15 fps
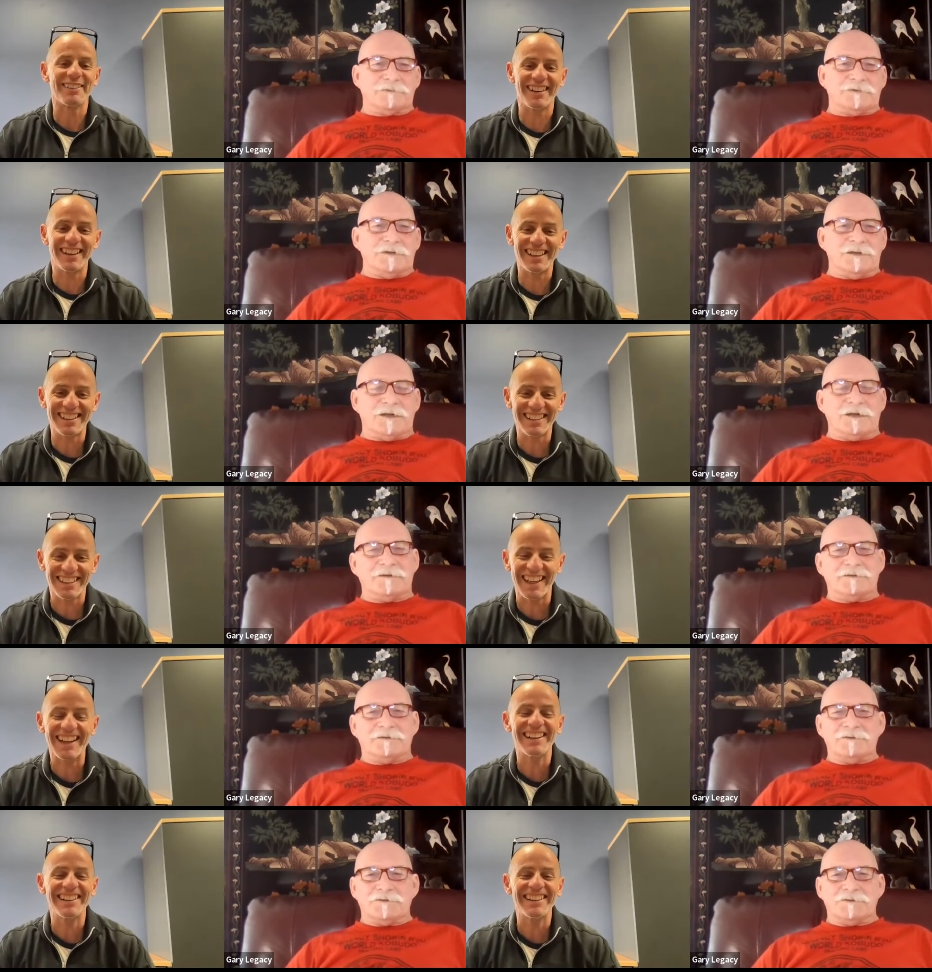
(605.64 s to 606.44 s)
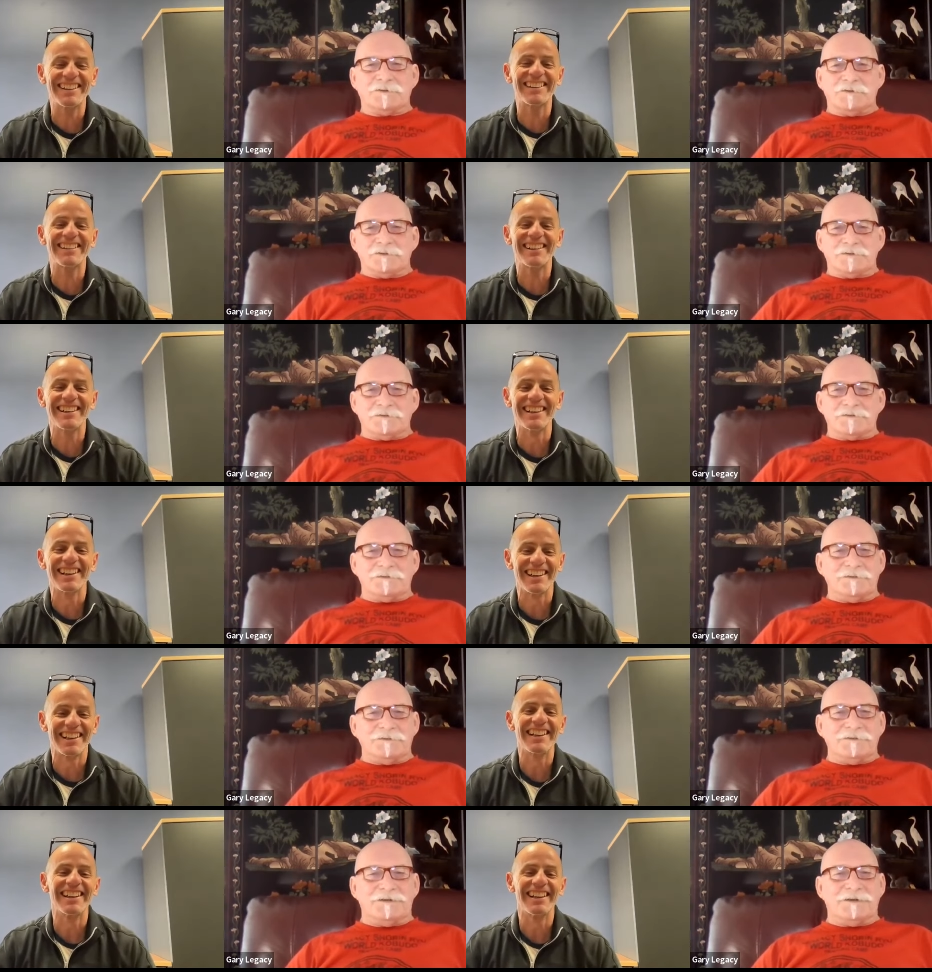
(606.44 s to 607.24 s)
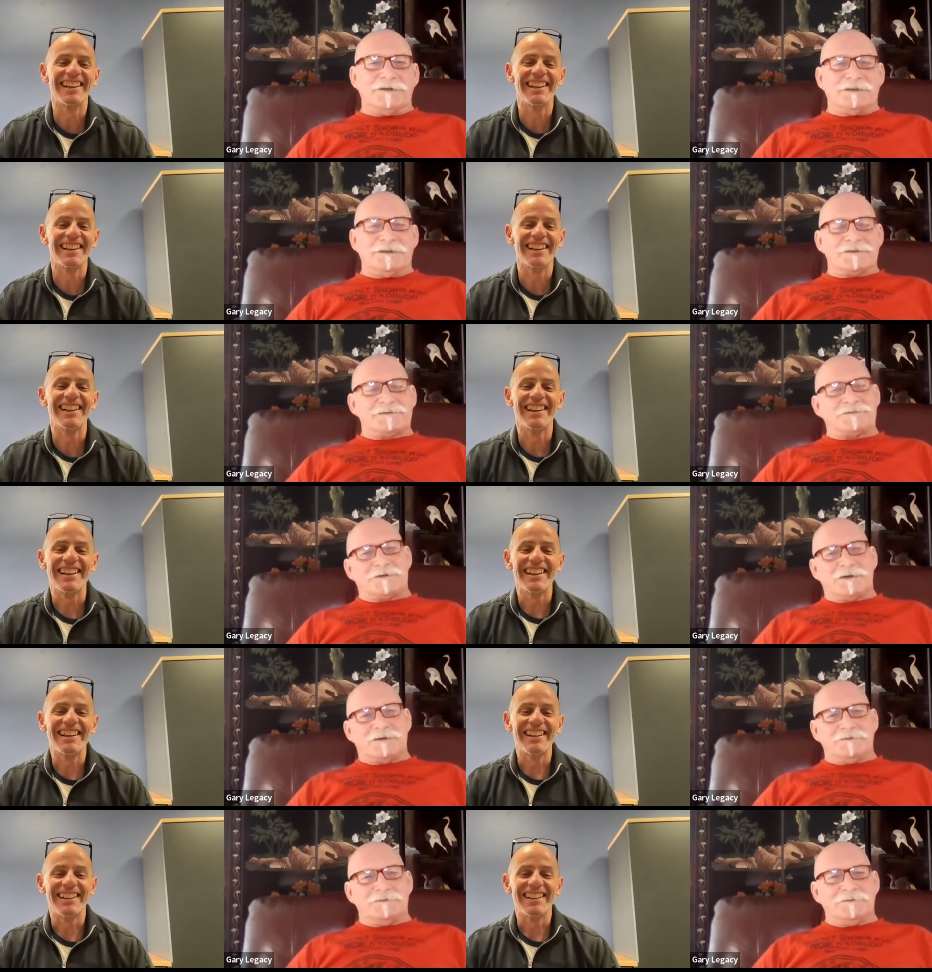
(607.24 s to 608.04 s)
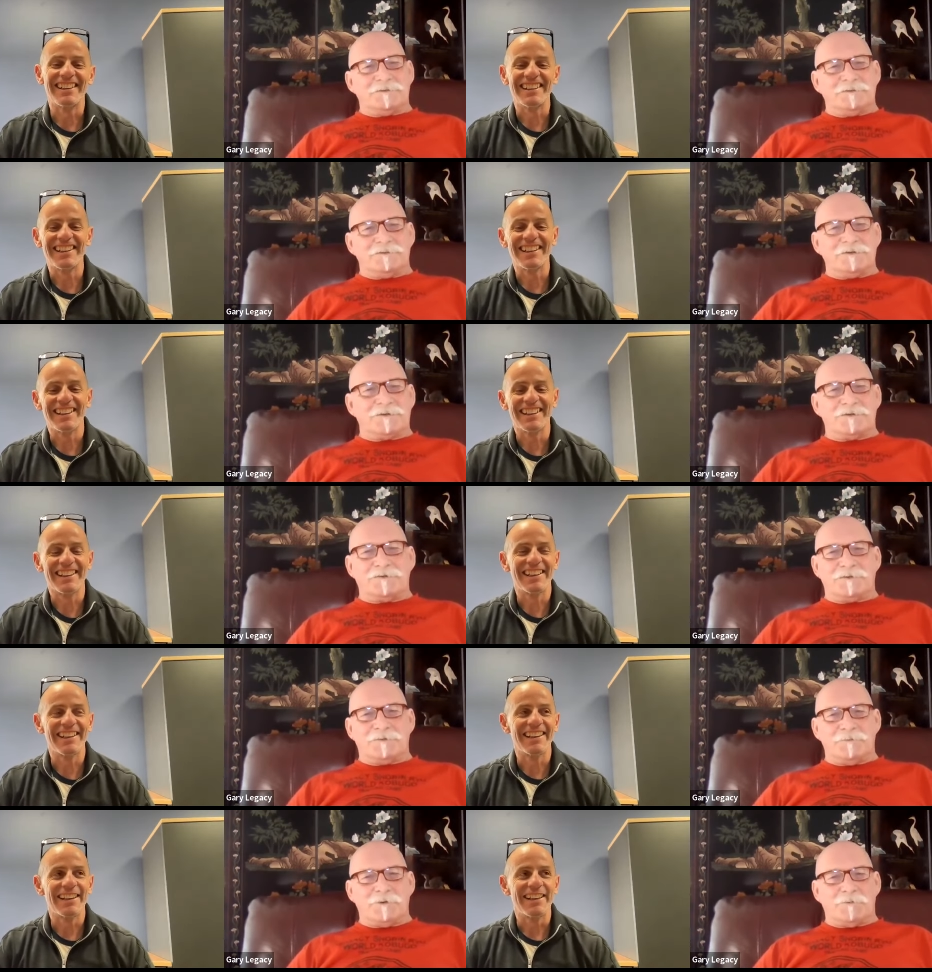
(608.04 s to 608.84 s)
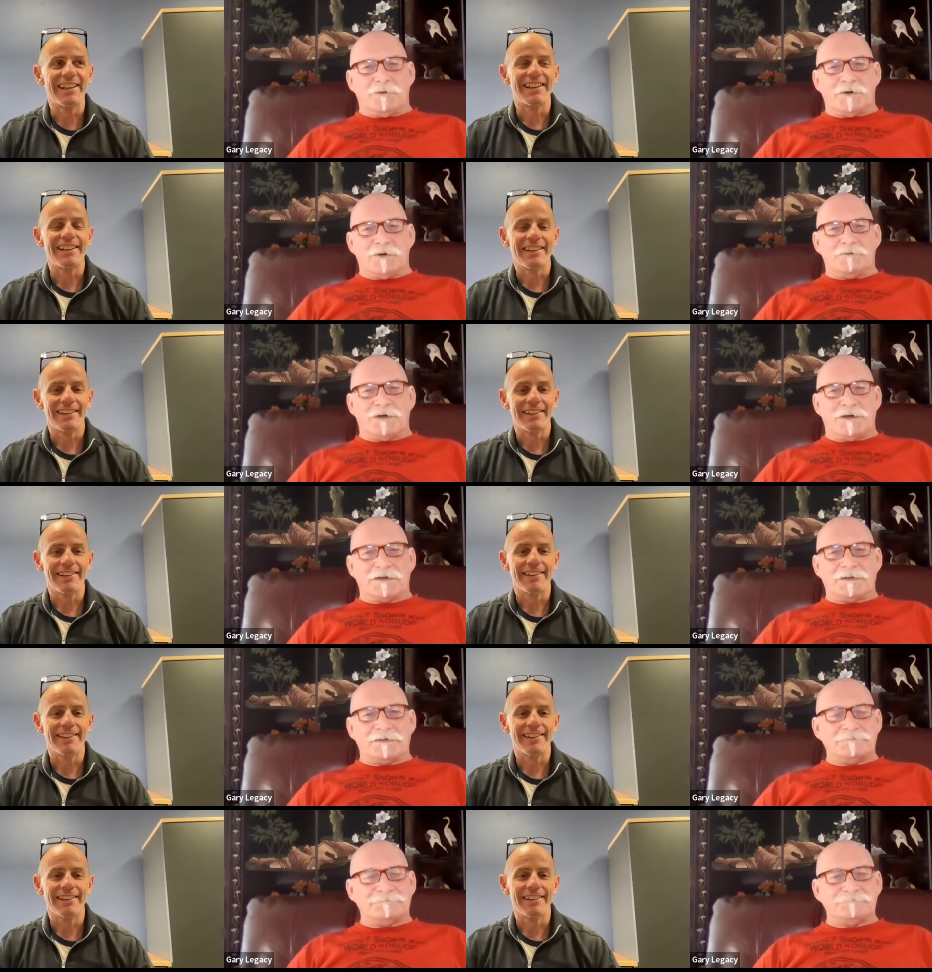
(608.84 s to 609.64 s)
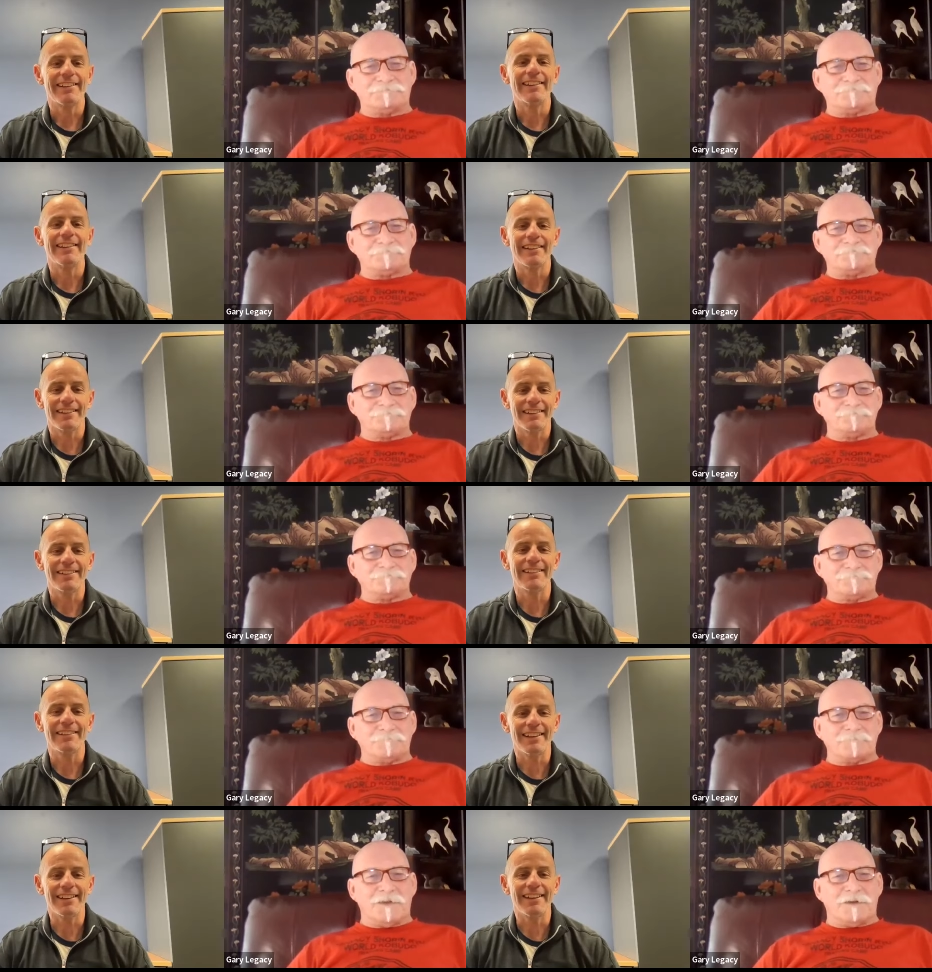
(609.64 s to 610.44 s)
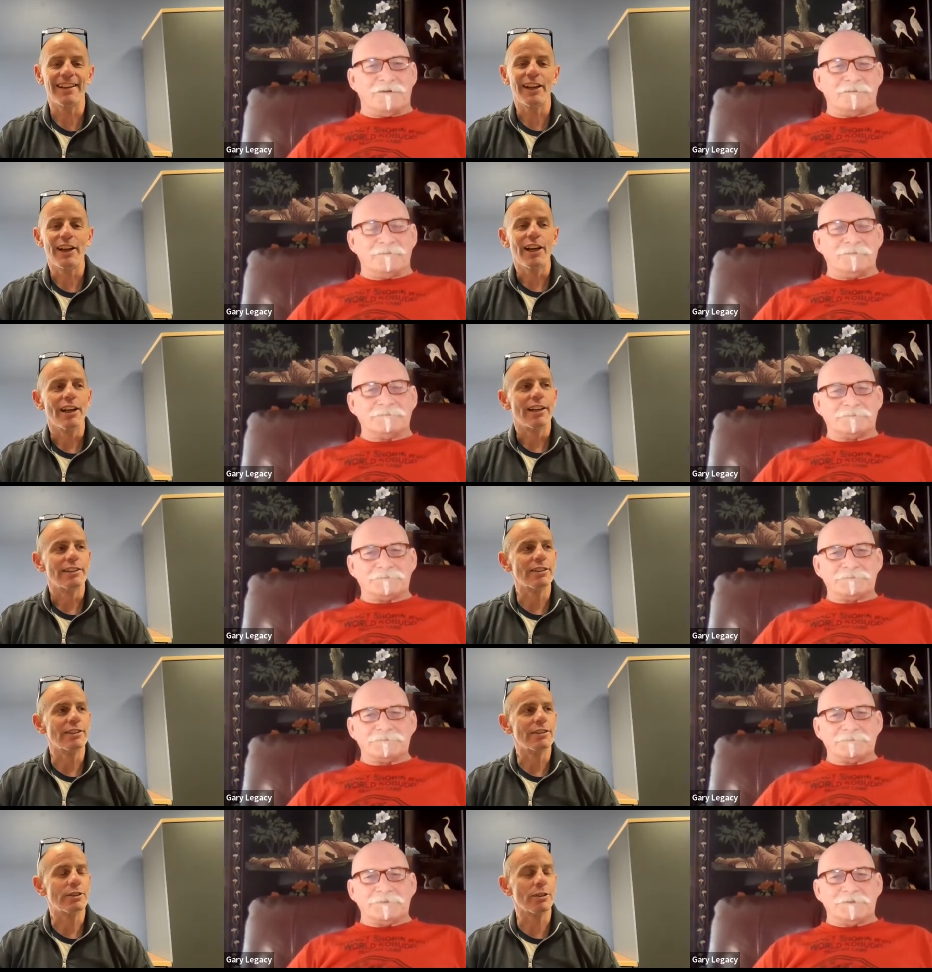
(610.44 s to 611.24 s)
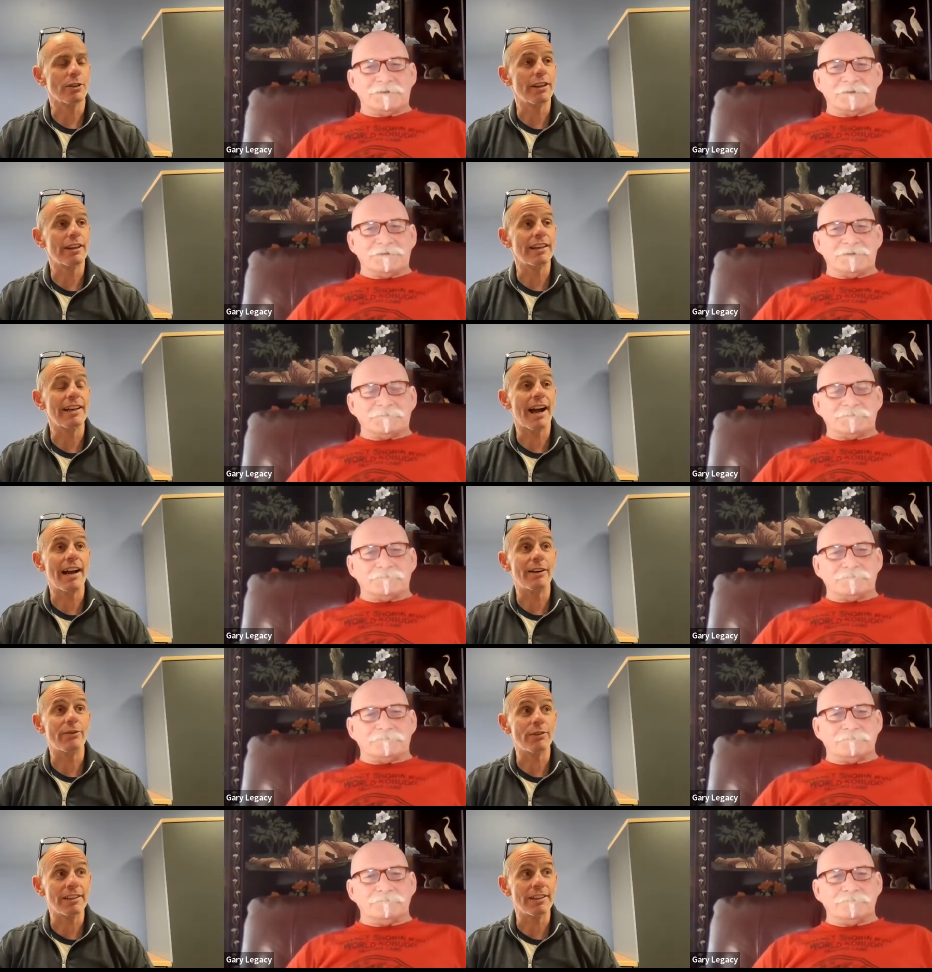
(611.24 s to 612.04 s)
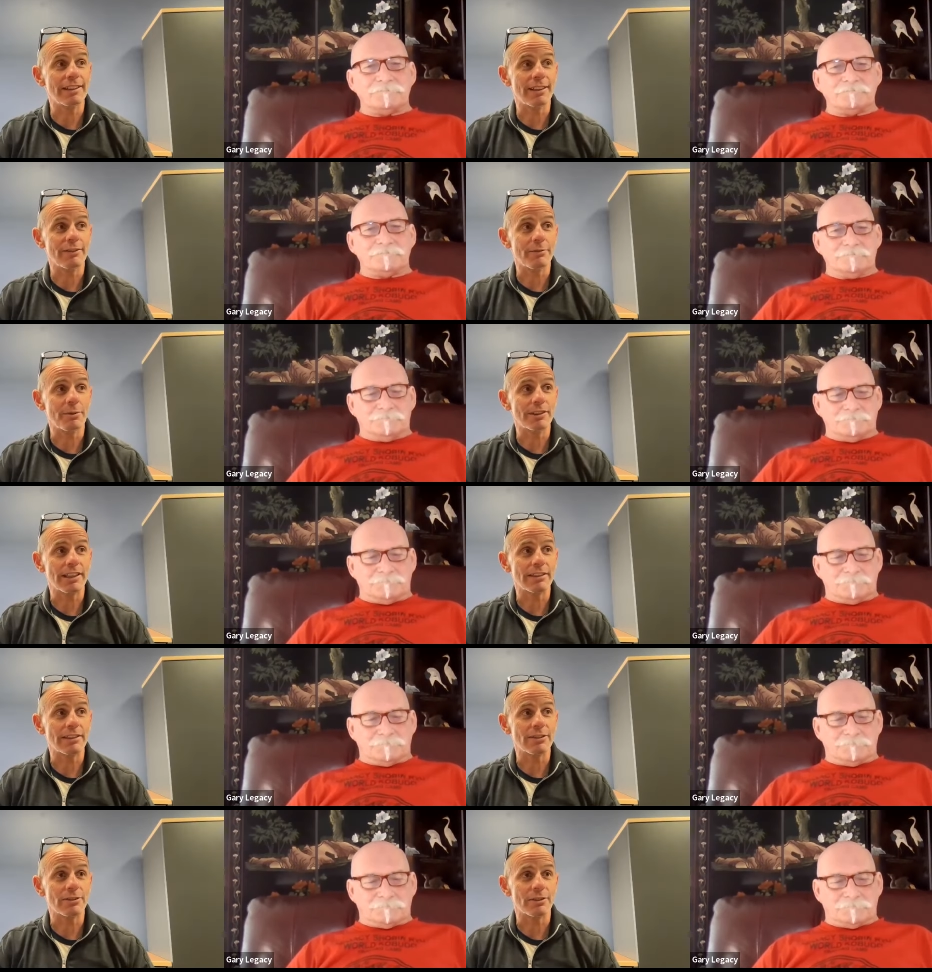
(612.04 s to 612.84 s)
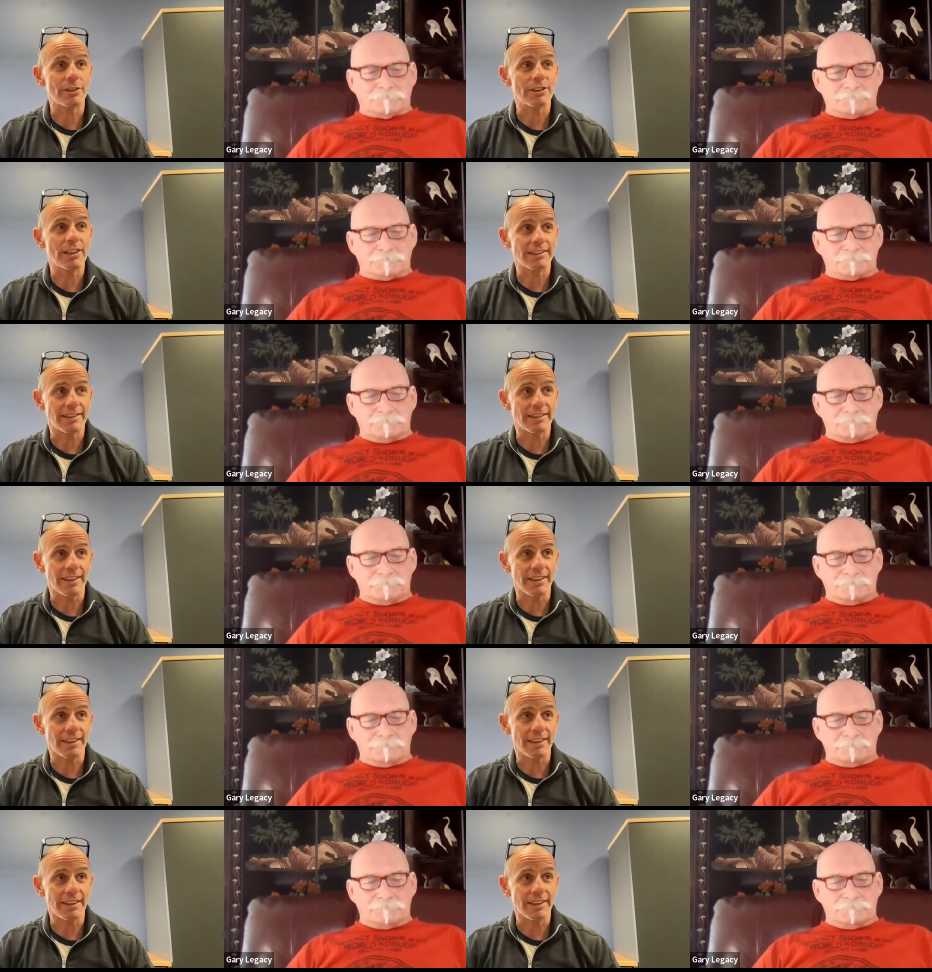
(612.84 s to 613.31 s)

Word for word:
Speaker 1: right? Yeah. yeah,
Speaker 2: yeah, that's right. There can only be one rocket.
Speaker 1: Yeah. So, so the thing I really love about that story, Sensei,